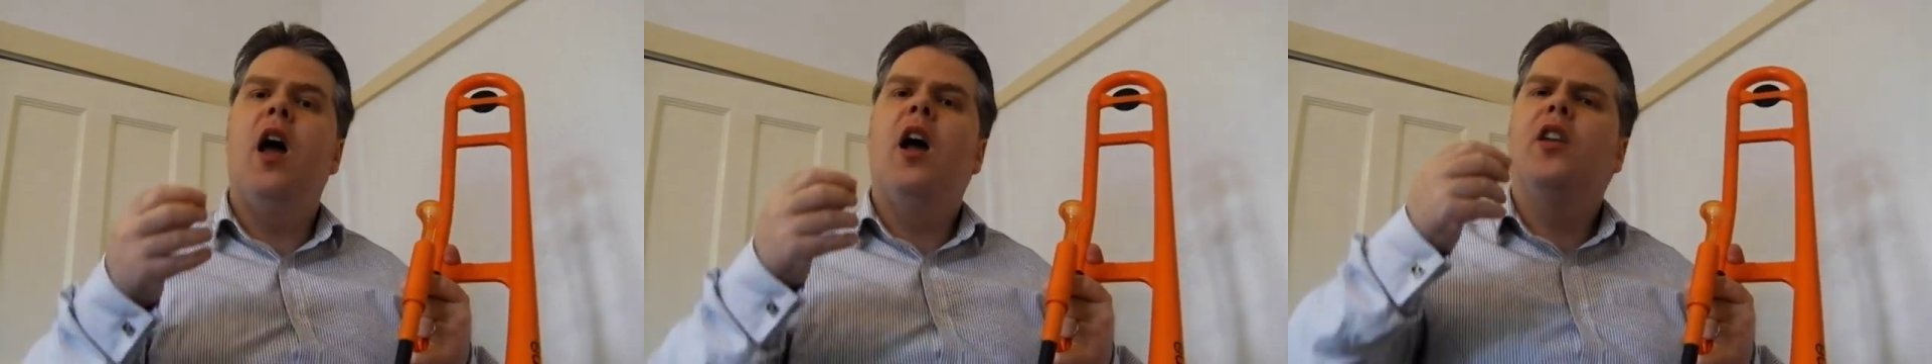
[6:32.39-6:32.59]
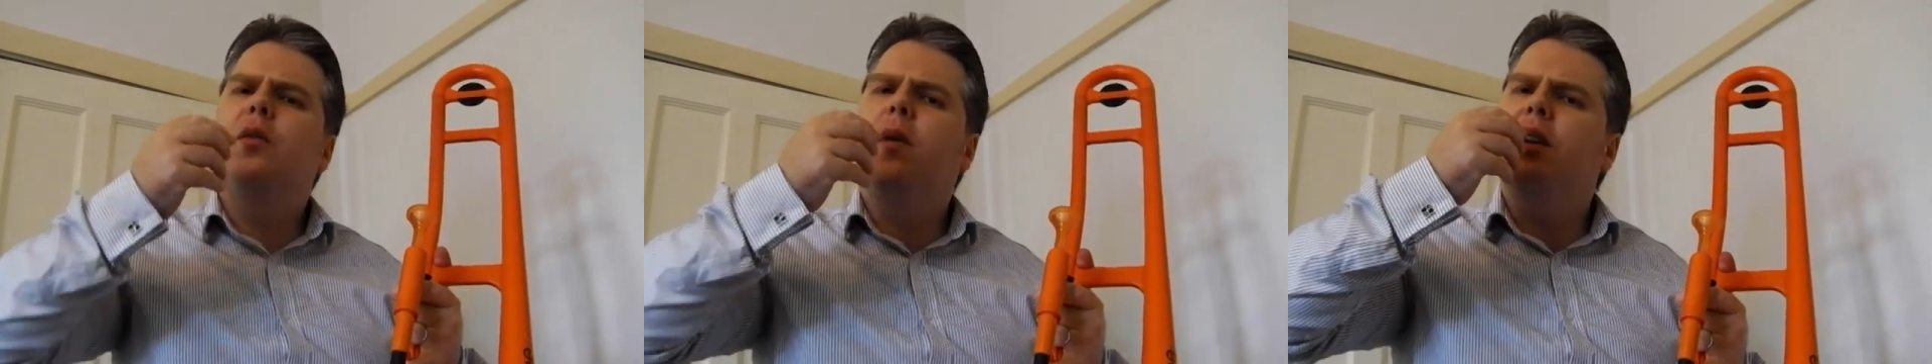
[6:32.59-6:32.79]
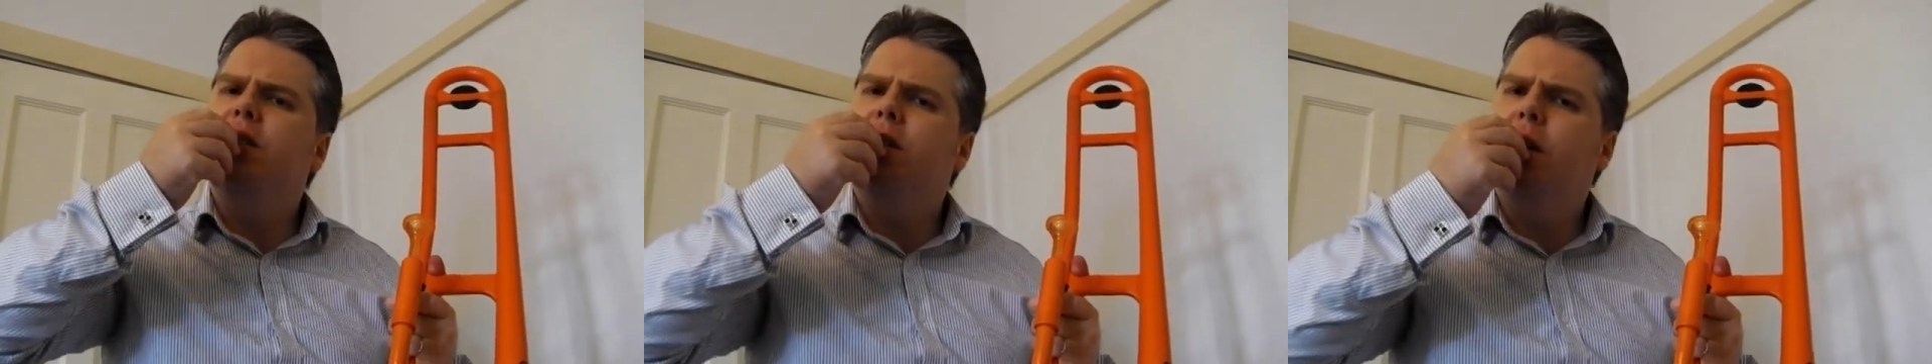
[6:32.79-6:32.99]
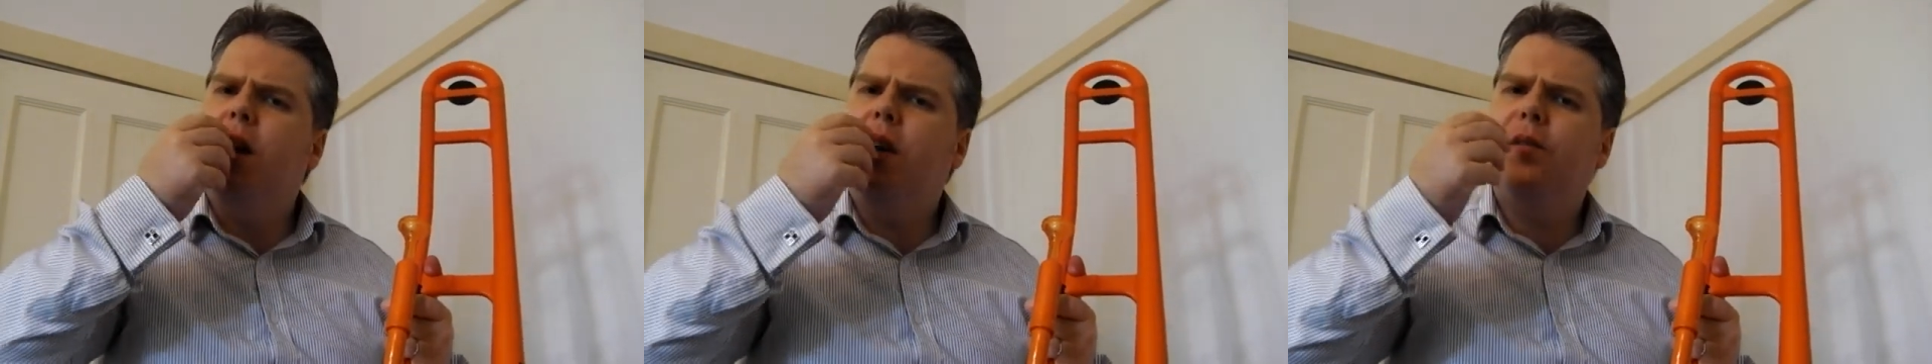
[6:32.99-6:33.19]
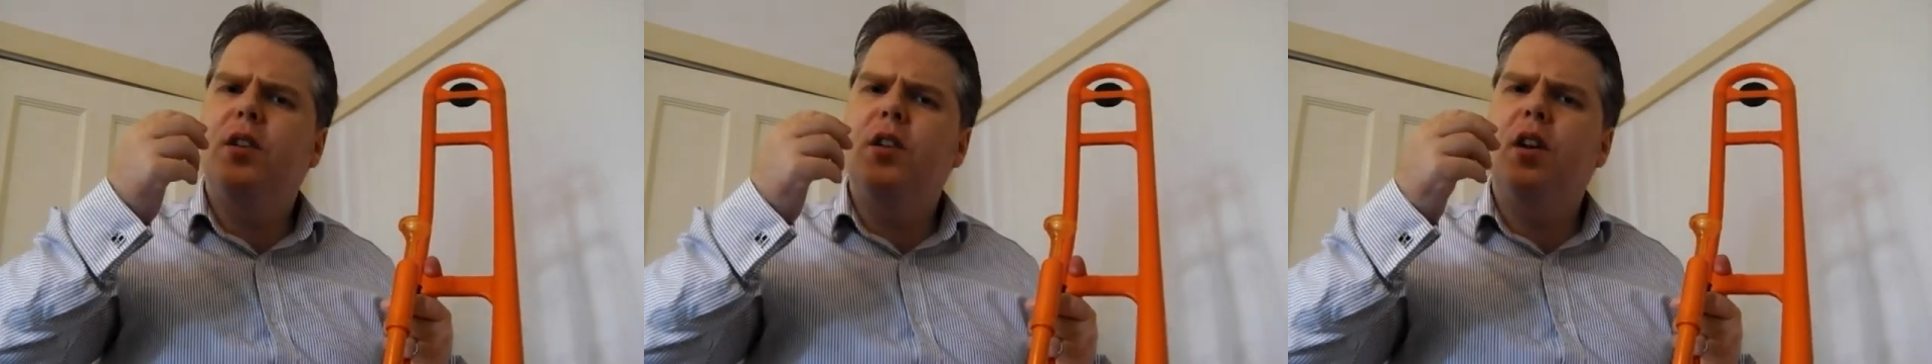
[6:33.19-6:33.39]
So I still
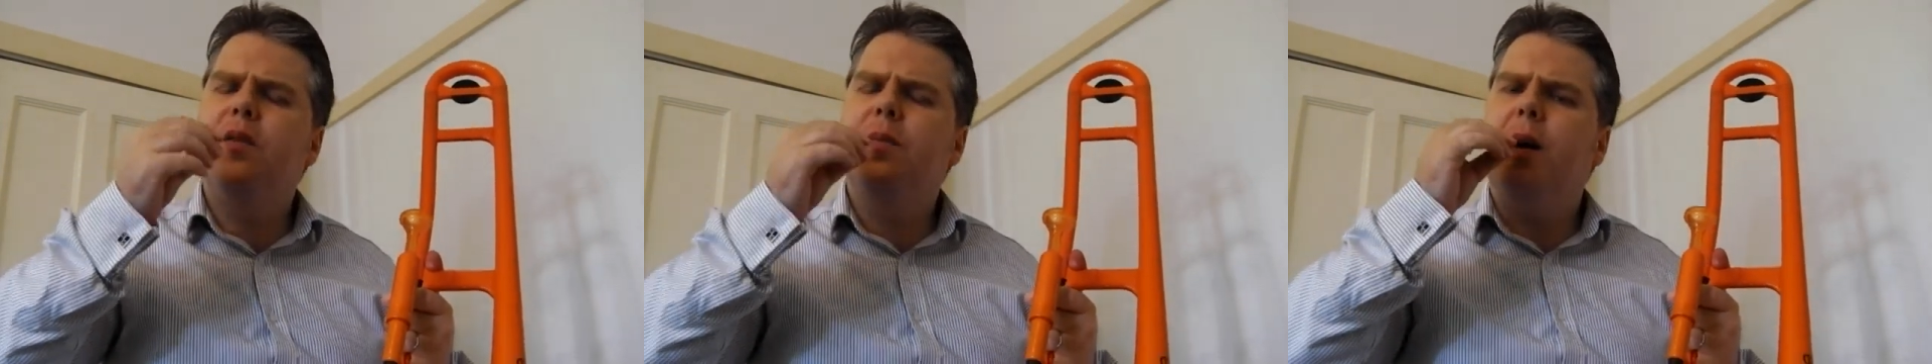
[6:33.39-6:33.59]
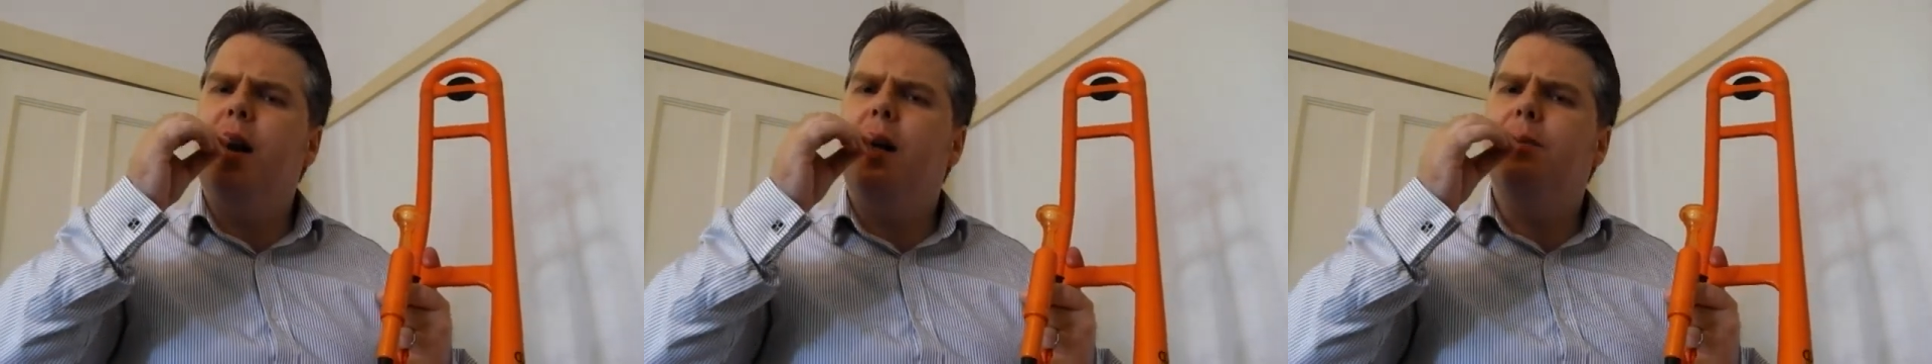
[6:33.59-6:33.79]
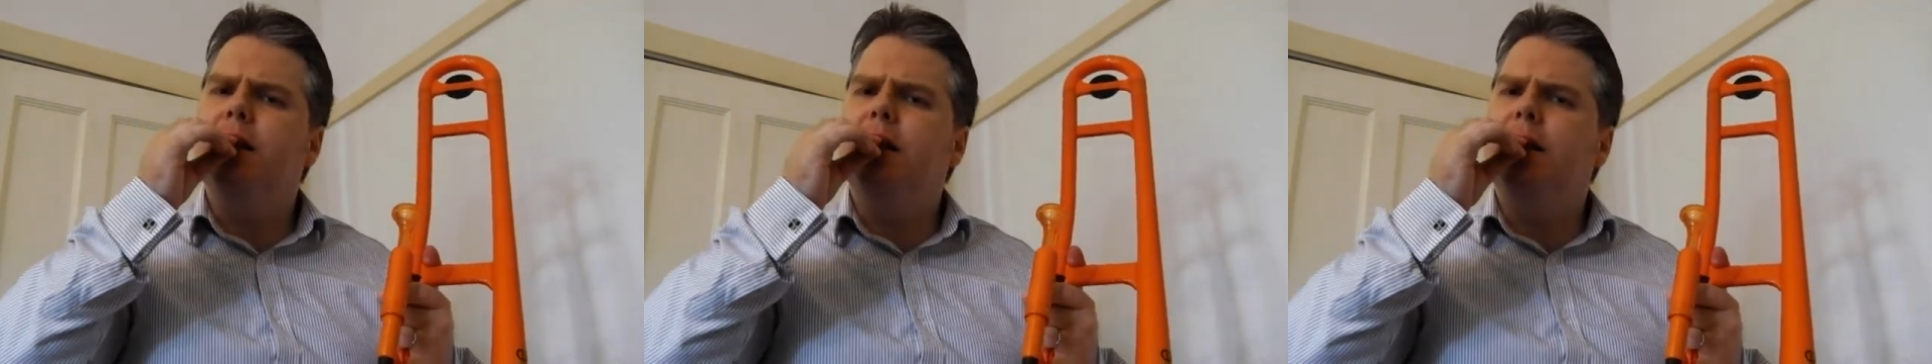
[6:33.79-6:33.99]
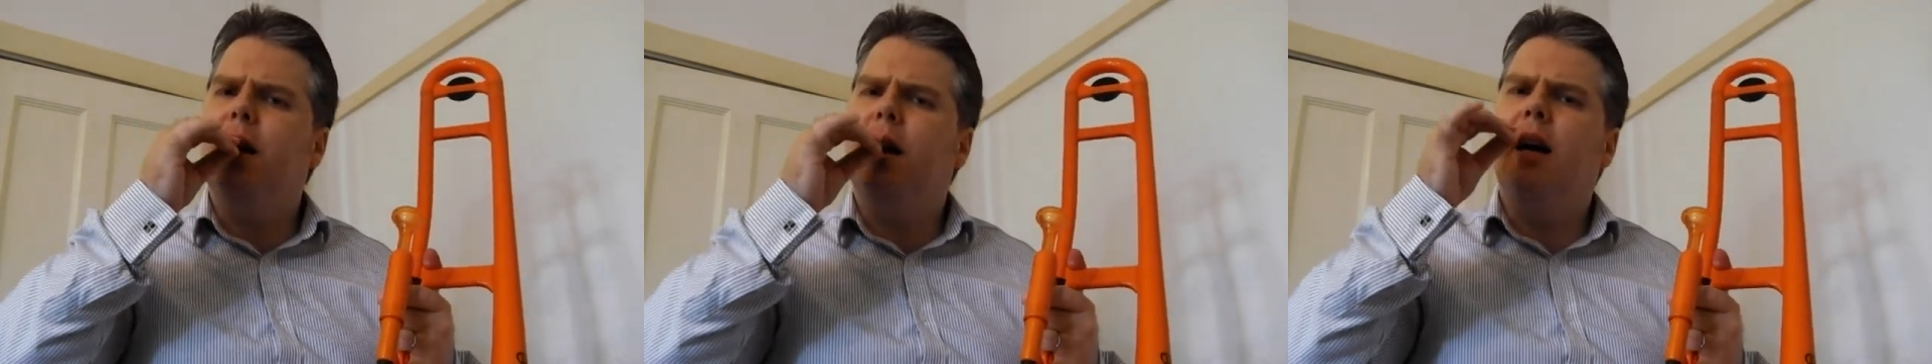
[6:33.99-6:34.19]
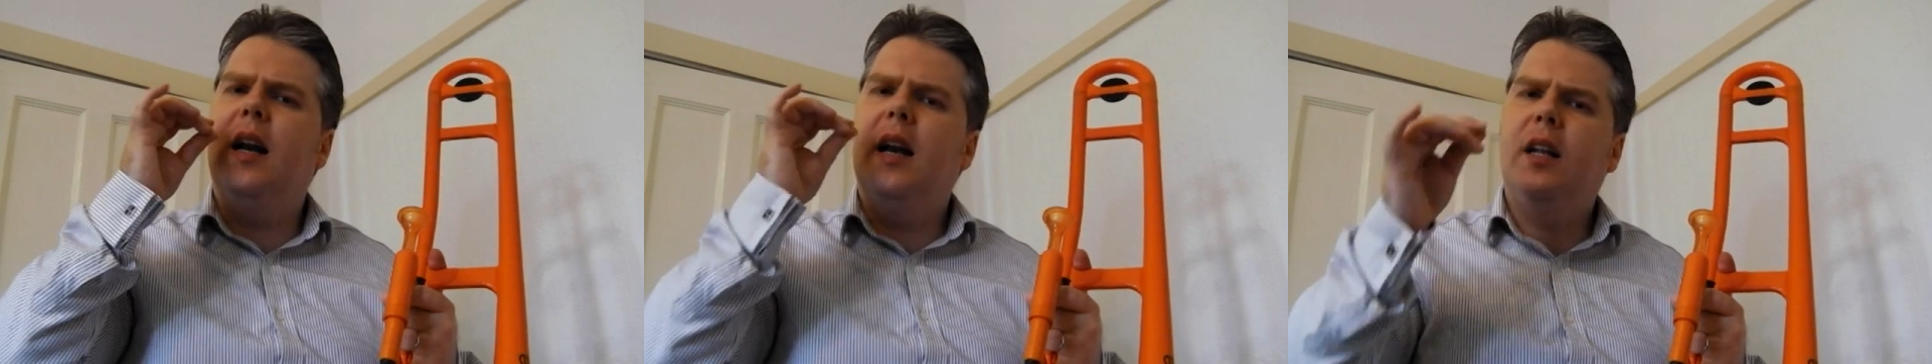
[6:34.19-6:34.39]
have to use my lips and
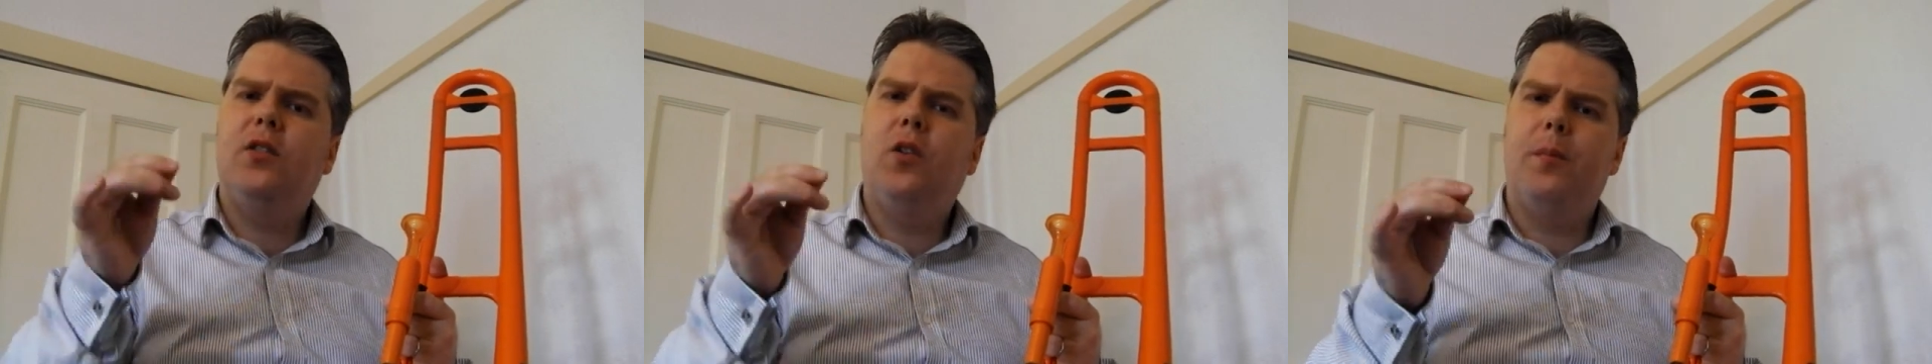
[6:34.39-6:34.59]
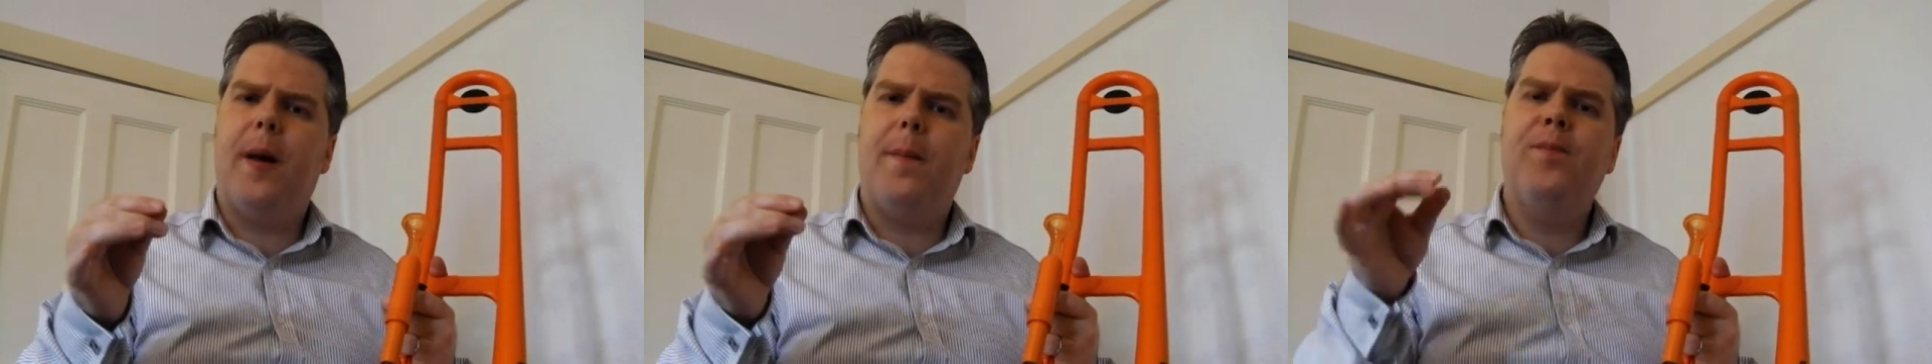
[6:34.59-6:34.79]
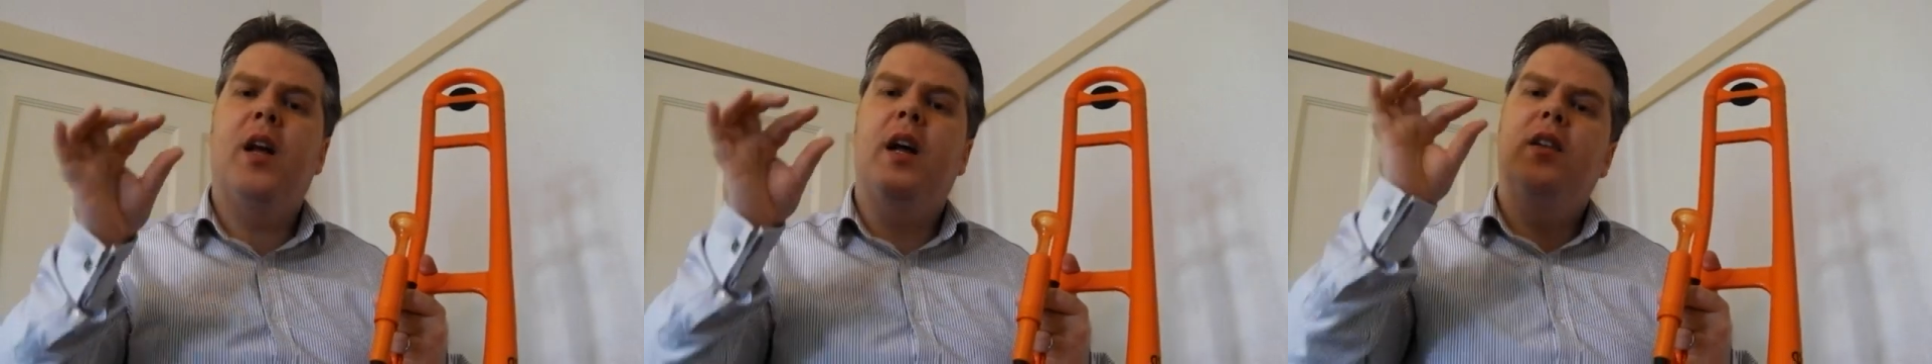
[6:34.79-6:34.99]
tongue a little bit